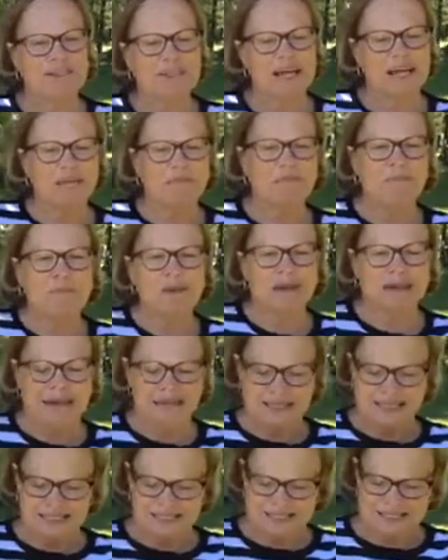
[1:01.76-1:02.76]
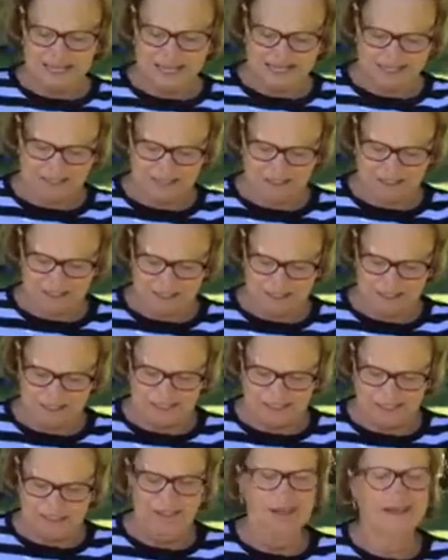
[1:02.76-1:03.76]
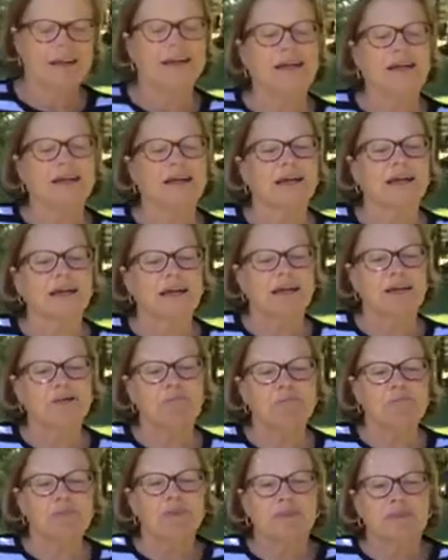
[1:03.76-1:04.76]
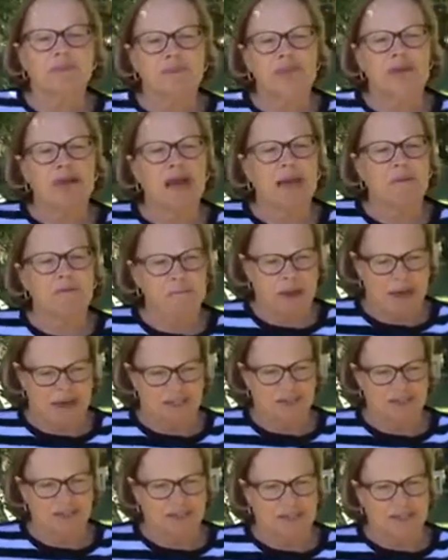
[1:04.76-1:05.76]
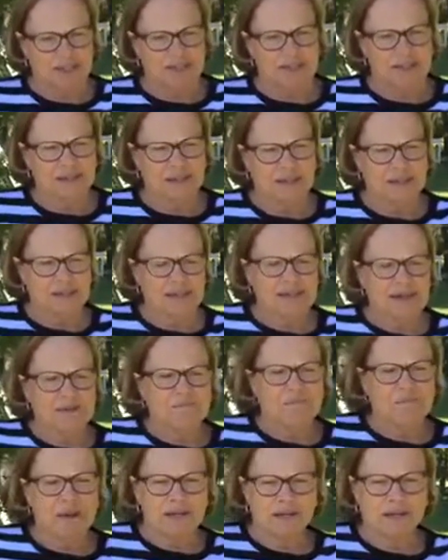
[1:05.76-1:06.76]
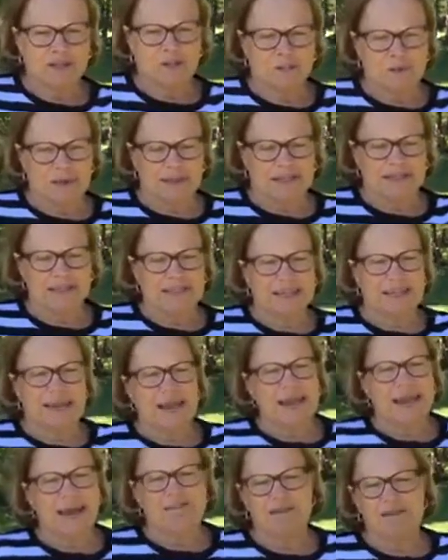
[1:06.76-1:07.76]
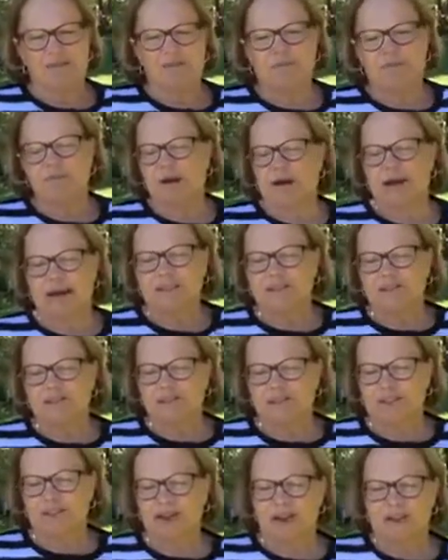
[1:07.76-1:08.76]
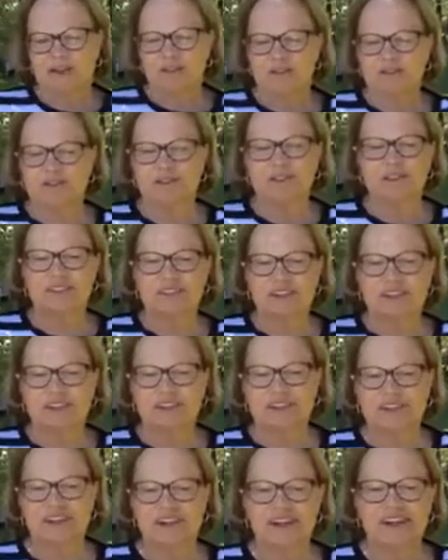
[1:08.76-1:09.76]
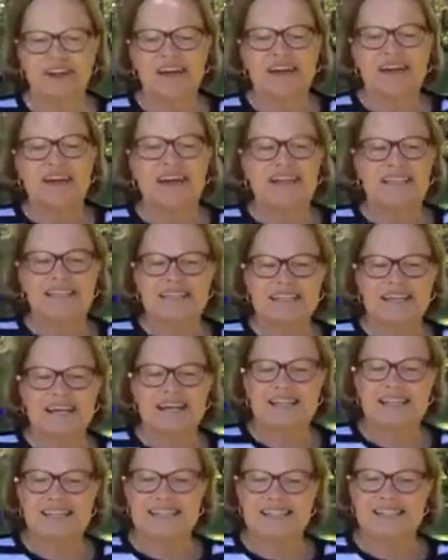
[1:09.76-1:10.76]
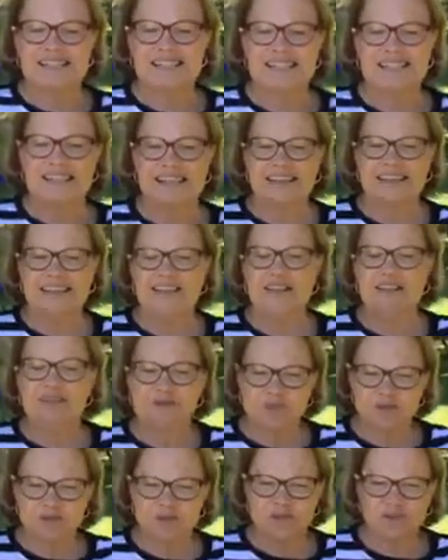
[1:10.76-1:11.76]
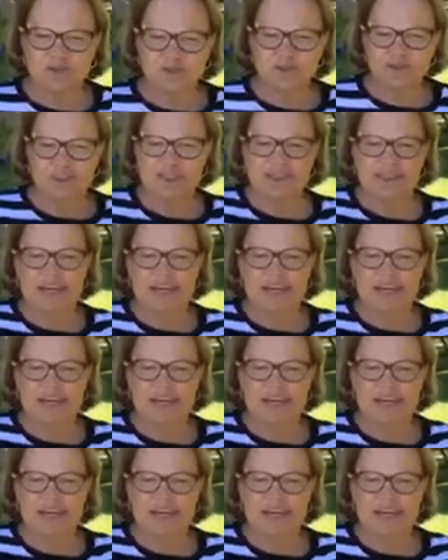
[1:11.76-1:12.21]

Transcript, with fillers: tape is that it is in metric measurement. Having, as a retired school teacher, it's nice to see that the tools